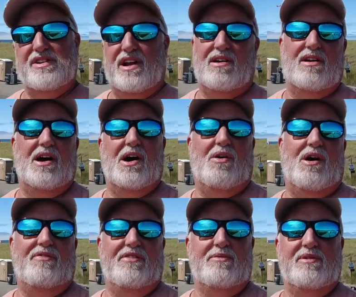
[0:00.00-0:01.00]
I don't know
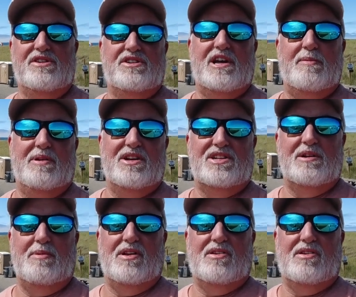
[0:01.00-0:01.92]
how often we just happen to stumble